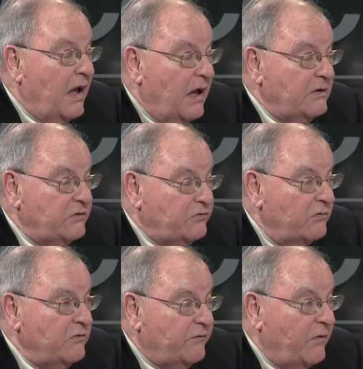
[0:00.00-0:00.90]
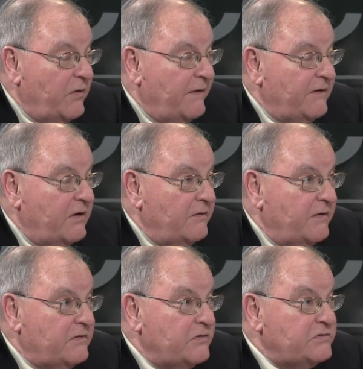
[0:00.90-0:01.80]
You told me before we went on the air
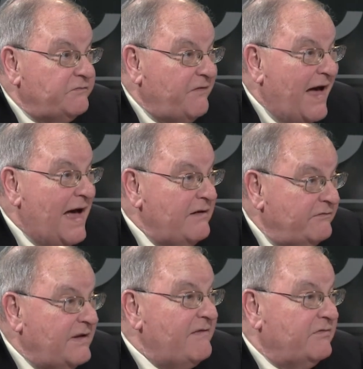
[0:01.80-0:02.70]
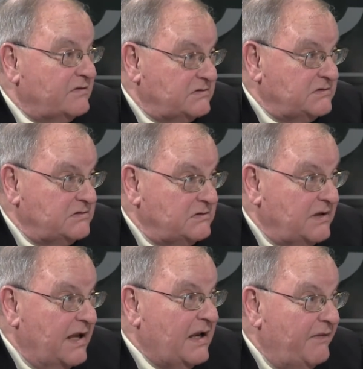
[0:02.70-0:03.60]
that there's 5 levels.
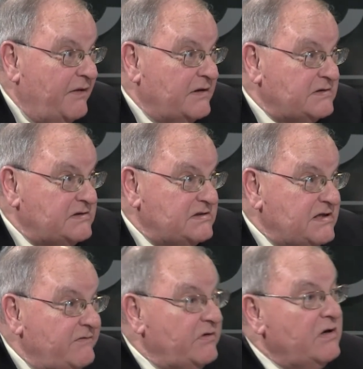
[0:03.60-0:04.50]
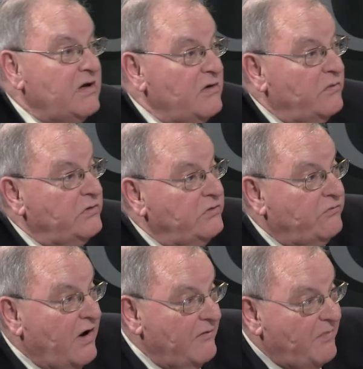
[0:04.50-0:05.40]
That, I think, is deceiving when you
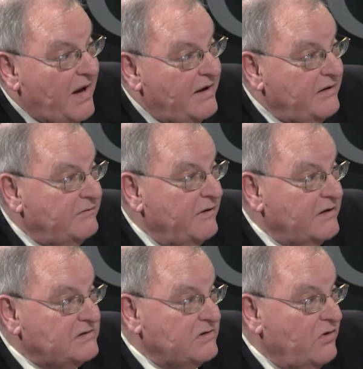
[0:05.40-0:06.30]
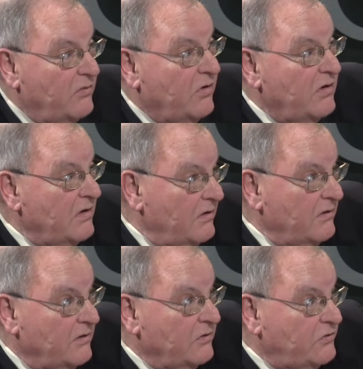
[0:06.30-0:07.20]
drive by. You think it's a normal, you
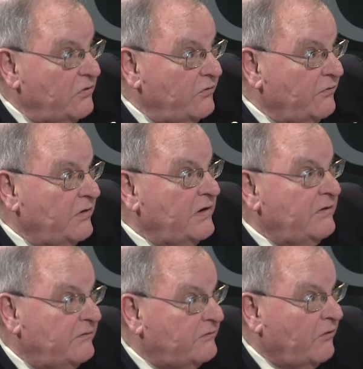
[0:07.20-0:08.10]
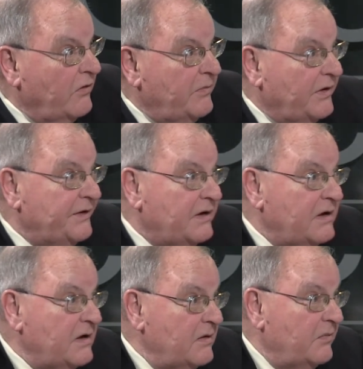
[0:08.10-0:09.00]
know, 2 or 3 story building.
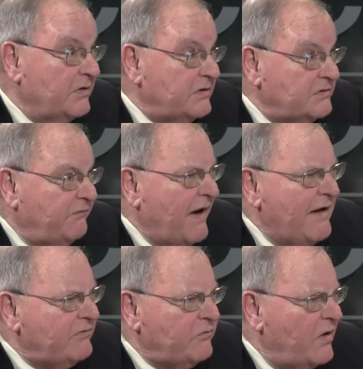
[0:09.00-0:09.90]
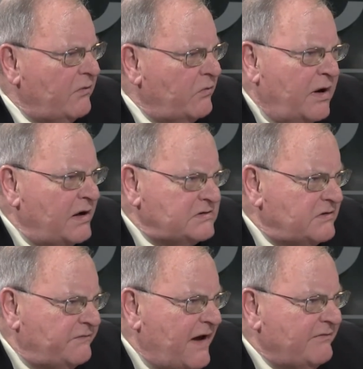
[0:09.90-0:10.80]
But there's 5. Why is there
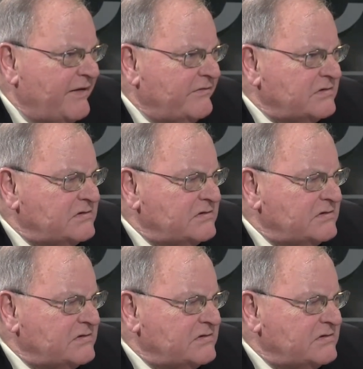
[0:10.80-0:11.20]
5 levels?